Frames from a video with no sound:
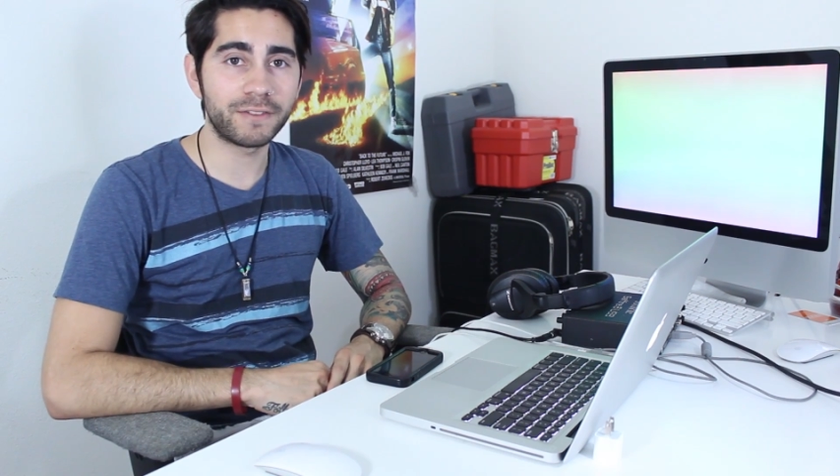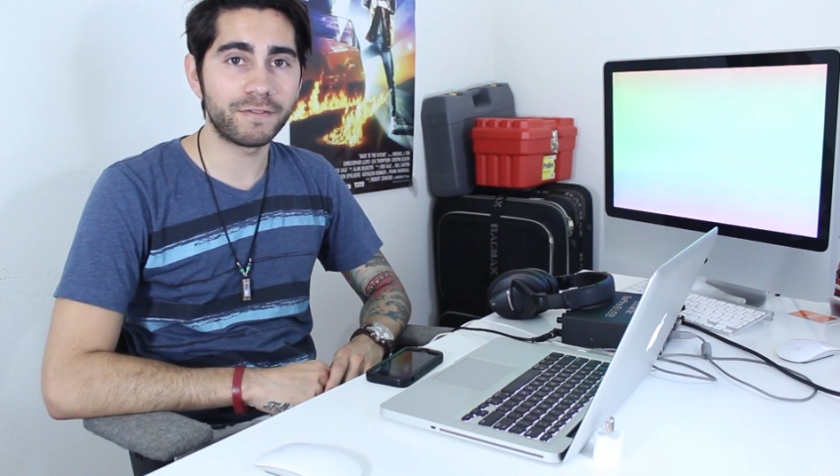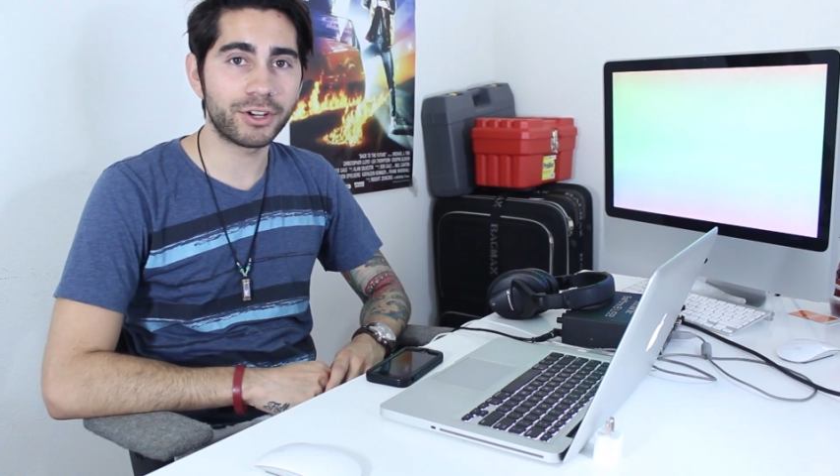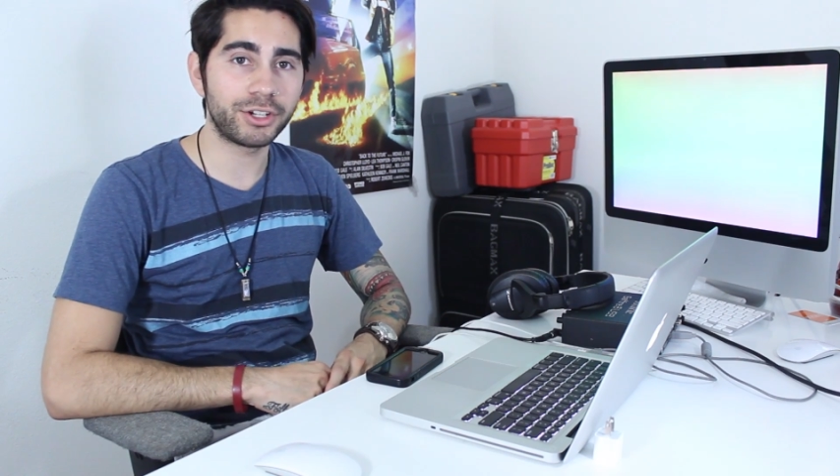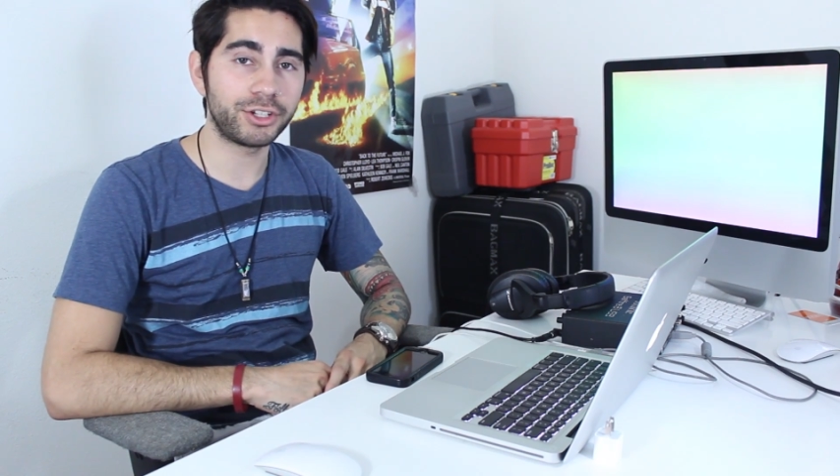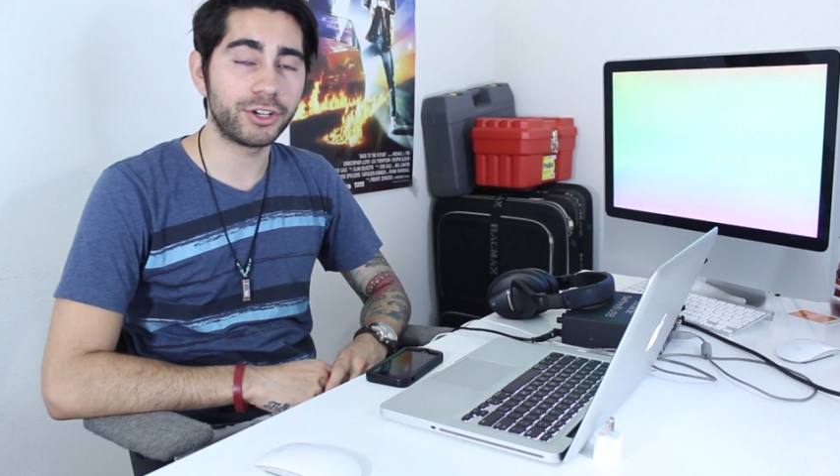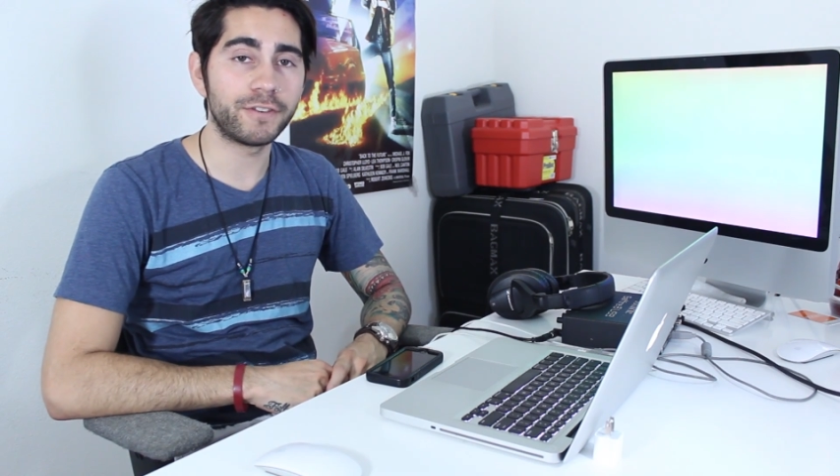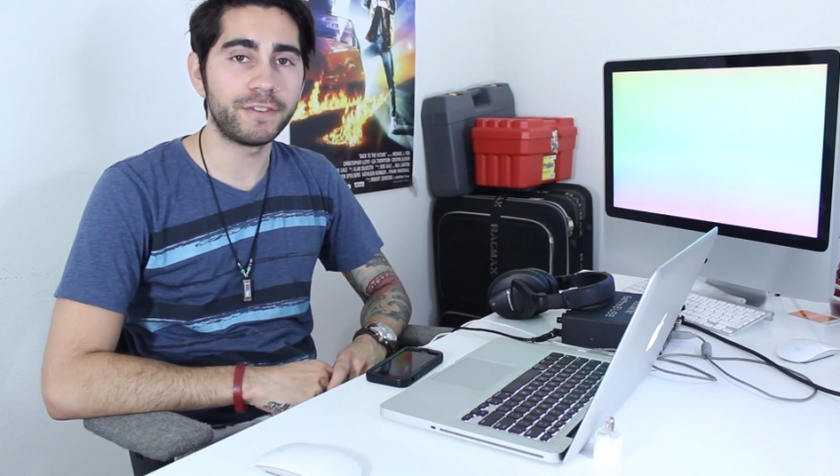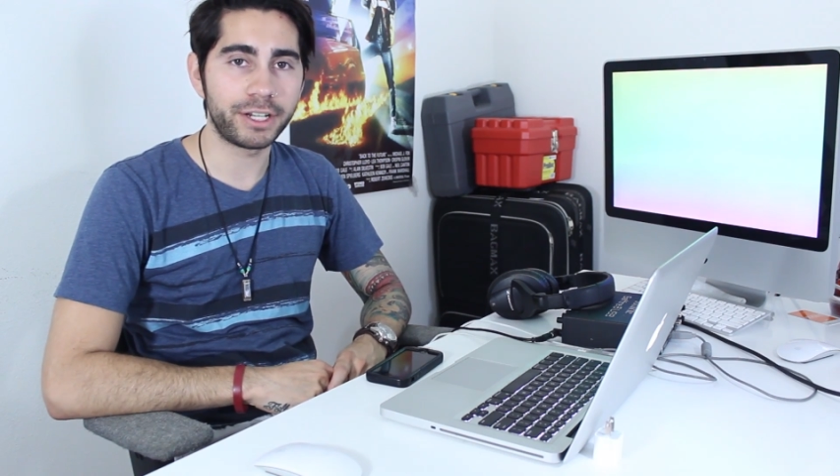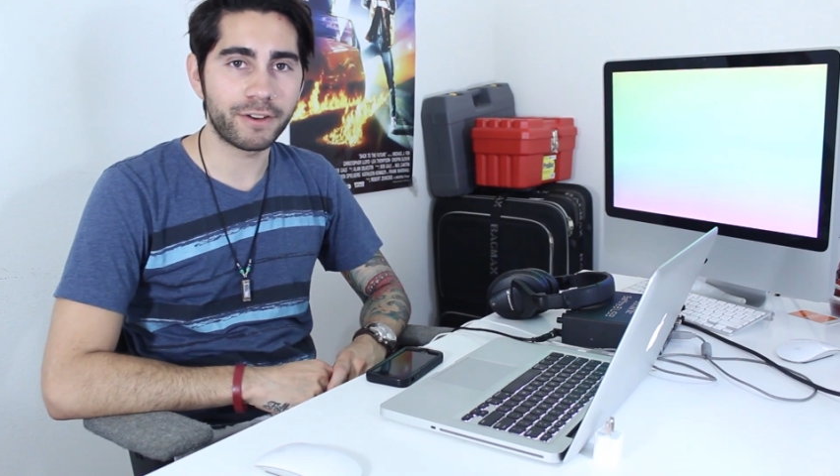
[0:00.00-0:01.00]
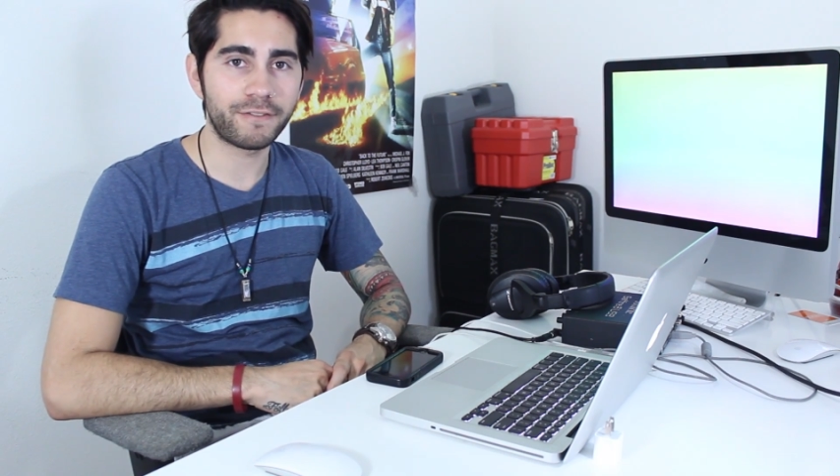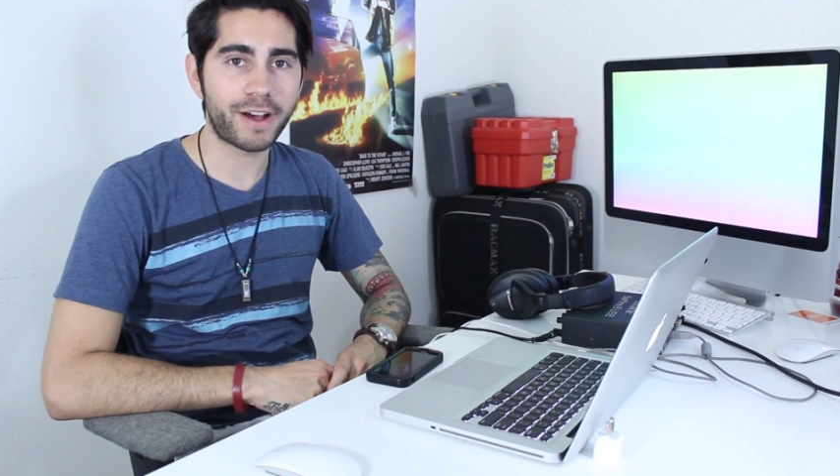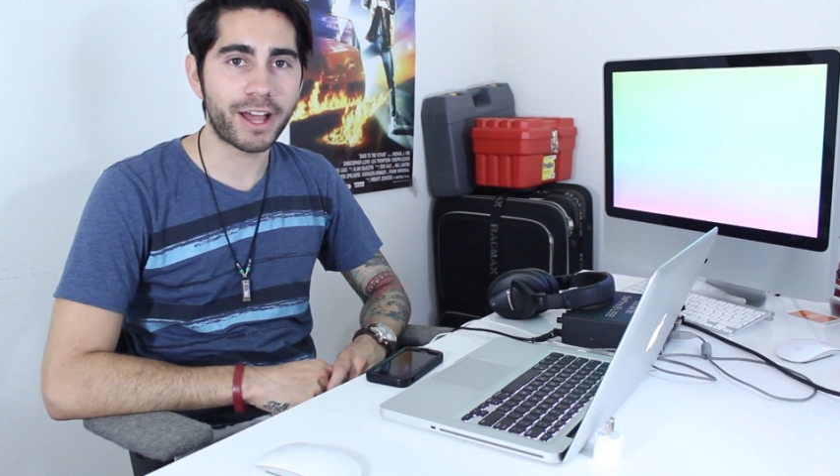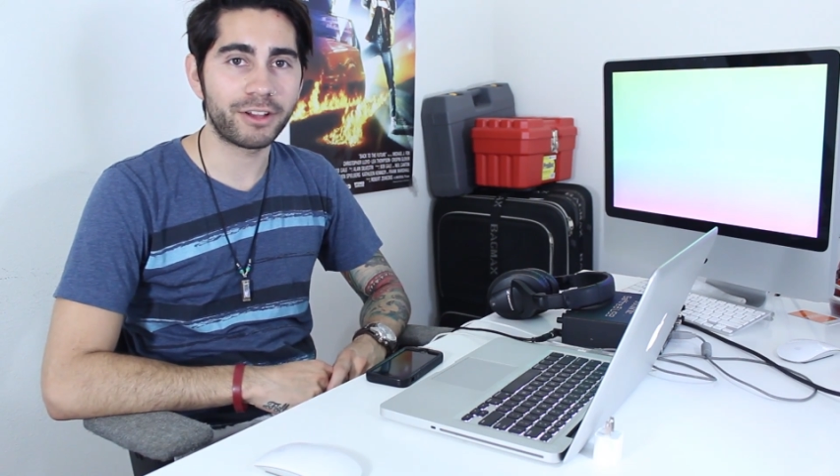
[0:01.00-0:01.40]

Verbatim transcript: convert your video file.